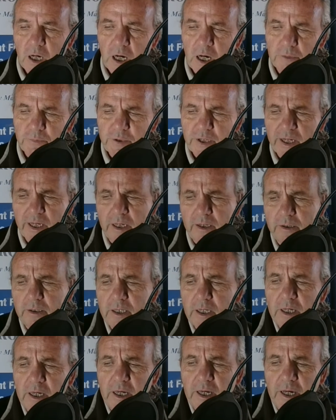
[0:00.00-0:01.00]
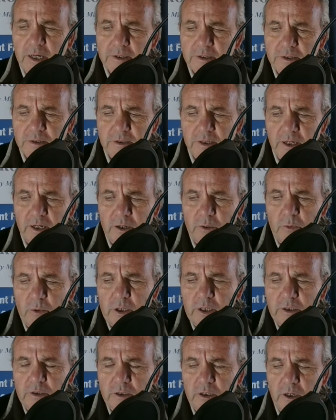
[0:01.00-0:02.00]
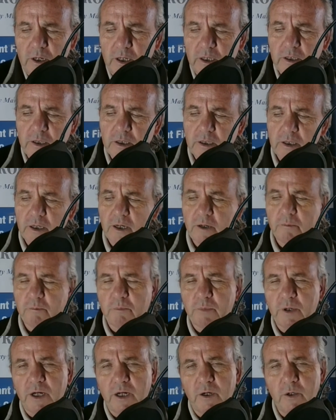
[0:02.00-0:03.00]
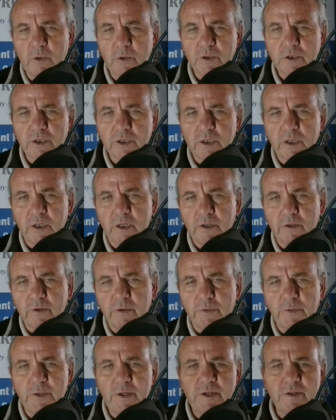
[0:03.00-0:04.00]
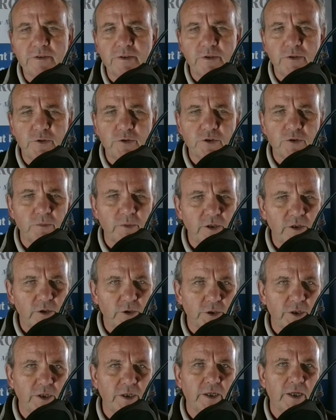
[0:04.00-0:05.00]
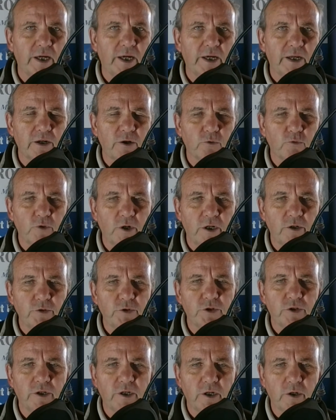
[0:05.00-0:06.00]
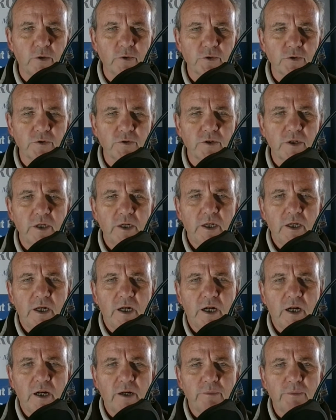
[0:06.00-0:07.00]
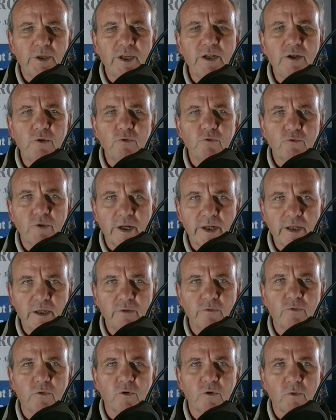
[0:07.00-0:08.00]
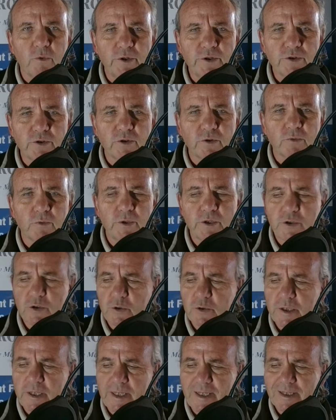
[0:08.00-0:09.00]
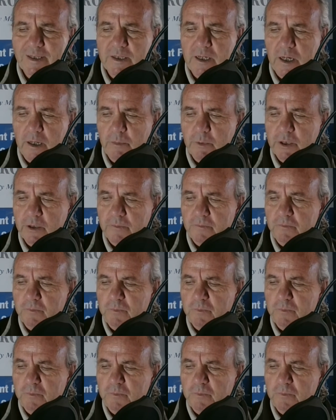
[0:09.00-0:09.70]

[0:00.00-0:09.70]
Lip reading: Today, as I said, I want to talk about the things that you should be looking at around your house, getting ready for winter. Winter is coming.